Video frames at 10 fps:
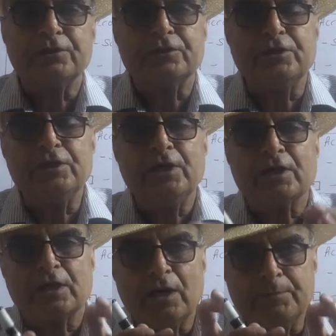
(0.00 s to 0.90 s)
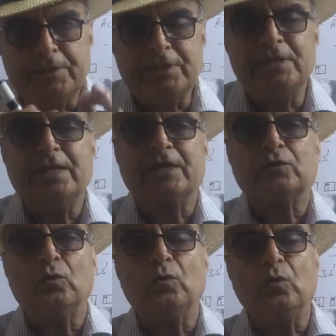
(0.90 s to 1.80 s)
the coming
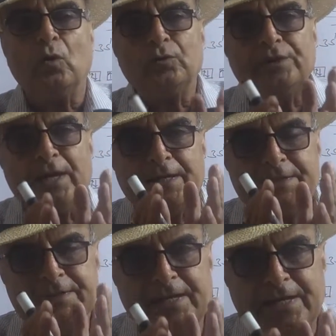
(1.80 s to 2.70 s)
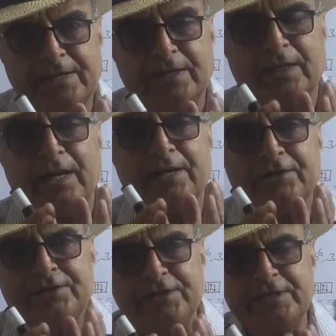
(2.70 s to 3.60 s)
electron or the
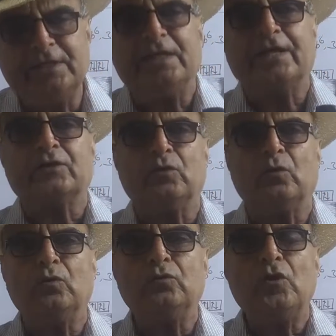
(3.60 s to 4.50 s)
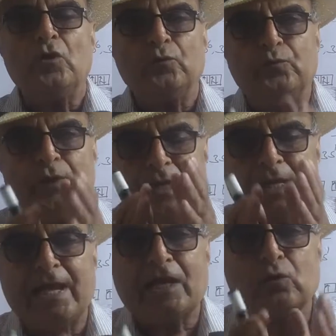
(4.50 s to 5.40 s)
entering electron
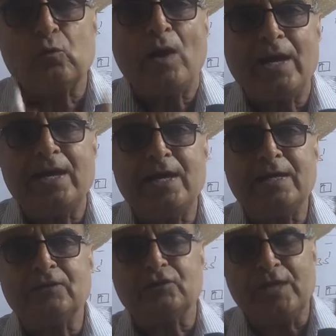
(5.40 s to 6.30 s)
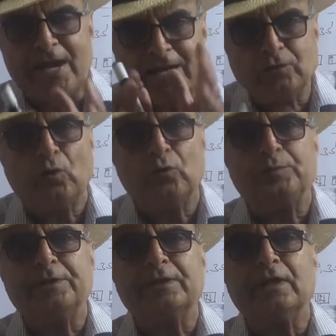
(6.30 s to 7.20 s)
will acquire that
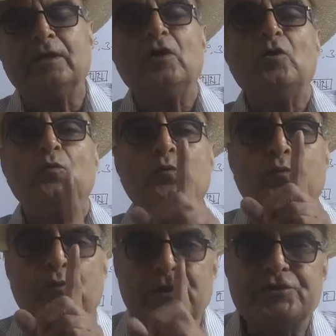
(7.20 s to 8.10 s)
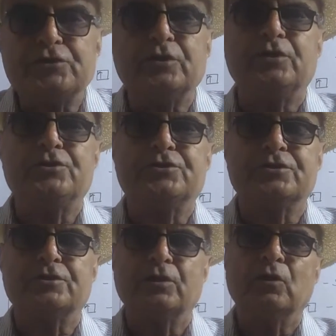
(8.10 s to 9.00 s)
orbital which
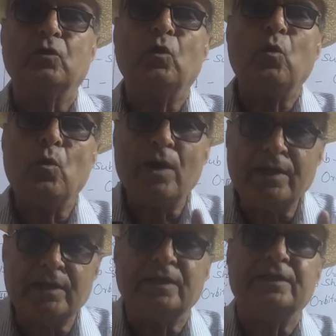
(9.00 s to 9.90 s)
is lower